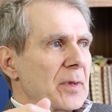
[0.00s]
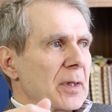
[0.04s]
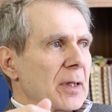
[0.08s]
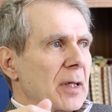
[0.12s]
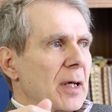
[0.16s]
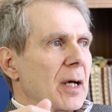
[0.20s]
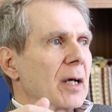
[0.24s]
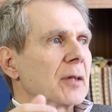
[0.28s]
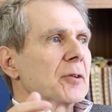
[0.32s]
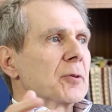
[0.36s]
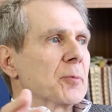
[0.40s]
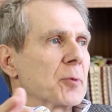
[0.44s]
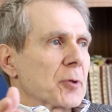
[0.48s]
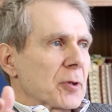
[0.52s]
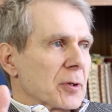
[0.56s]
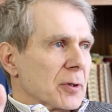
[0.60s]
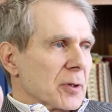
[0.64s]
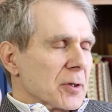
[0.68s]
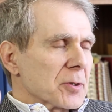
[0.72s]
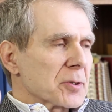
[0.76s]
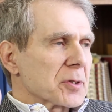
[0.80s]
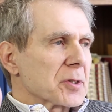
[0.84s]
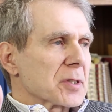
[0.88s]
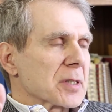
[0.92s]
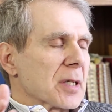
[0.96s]
uh,
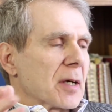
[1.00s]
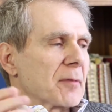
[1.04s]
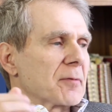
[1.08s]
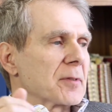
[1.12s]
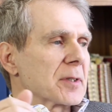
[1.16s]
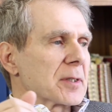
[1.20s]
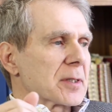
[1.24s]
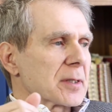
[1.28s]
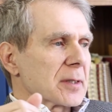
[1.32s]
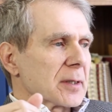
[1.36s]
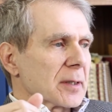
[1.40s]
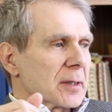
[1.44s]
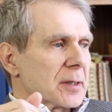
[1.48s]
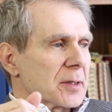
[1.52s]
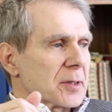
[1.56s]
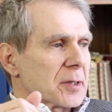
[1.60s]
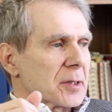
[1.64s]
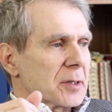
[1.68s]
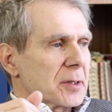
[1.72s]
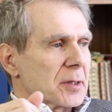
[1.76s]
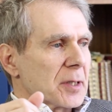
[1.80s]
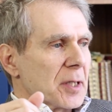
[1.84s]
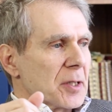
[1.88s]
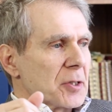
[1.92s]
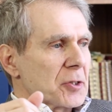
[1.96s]
tuberculosis, obviously, is
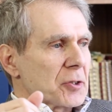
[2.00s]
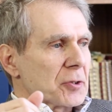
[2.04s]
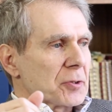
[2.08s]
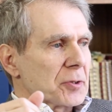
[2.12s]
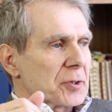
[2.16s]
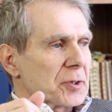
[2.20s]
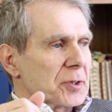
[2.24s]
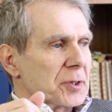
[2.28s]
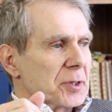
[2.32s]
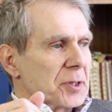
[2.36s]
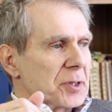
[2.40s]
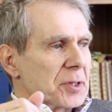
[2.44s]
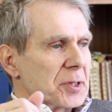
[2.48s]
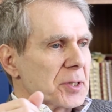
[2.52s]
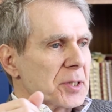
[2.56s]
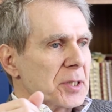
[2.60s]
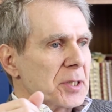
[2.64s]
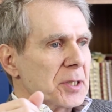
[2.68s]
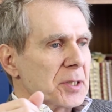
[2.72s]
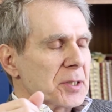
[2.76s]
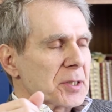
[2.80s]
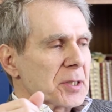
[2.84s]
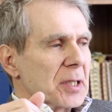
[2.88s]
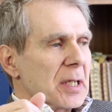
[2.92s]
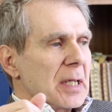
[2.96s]
a dangerous
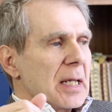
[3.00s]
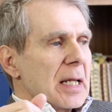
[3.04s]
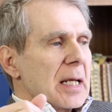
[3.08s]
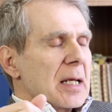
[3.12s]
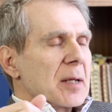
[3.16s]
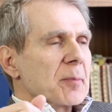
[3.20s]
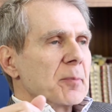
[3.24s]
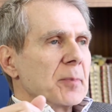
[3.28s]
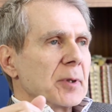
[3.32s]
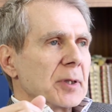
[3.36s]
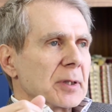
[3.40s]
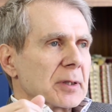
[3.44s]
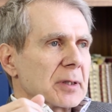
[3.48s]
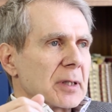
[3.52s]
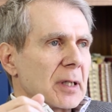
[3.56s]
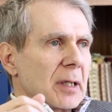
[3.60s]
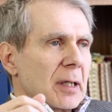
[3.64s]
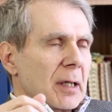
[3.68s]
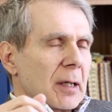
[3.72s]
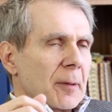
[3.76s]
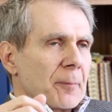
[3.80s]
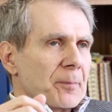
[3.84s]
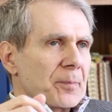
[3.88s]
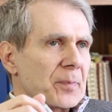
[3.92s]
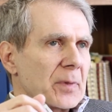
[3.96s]
disease, but
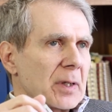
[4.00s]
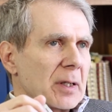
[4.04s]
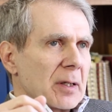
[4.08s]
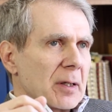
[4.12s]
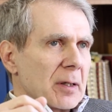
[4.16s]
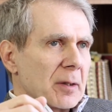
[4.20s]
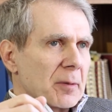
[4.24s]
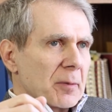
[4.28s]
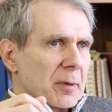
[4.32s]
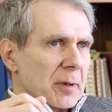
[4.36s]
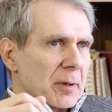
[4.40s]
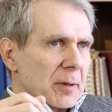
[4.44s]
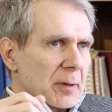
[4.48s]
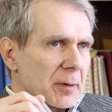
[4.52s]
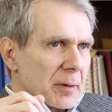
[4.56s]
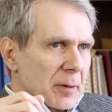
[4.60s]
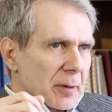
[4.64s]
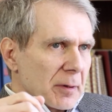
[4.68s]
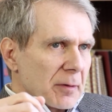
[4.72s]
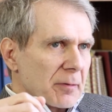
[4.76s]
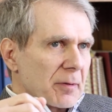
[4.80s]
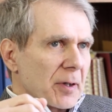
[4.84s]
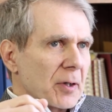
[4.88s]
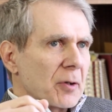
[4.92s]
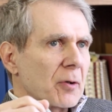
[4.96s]
um, uh,
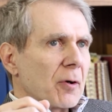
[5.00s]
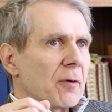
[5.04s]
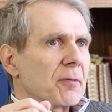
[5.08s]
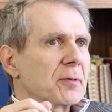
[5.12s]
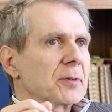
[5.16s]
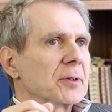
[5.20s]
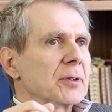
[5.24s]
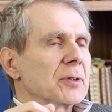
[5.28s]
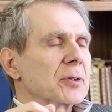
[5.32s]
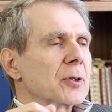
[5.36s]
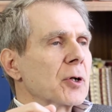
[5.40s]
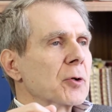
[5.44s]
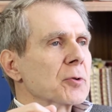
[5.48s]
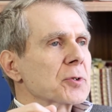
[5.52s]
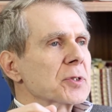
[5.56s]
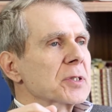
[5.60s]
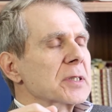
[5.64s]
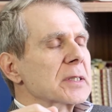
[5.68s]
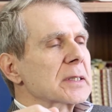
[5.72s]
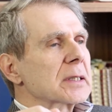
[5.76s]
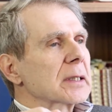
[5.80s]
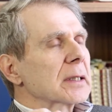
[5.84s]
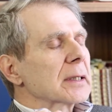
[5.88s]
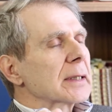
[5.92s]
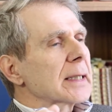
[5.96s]
very often it goes
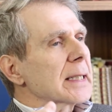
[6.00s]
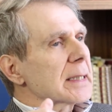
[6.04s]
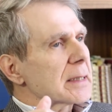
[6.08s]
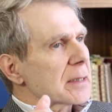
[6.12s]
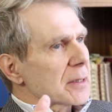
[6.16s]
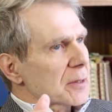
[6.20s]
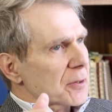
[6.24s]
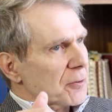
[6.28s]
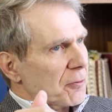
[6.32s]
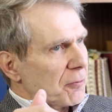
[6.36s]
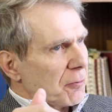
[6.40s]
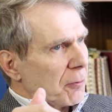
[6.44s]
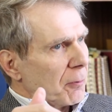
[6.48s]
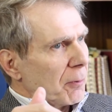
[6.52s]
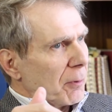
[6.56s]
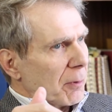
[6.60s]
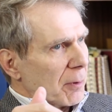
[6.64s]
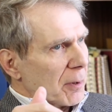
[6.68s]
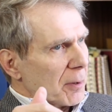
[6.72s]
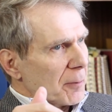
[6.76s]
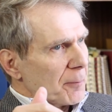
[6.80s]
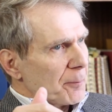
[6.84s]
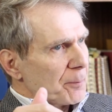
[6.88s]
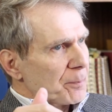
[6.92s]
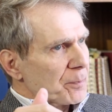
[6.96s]
into latent
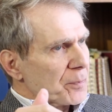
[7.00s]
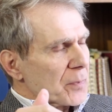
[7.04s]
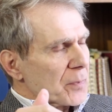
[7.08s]
form.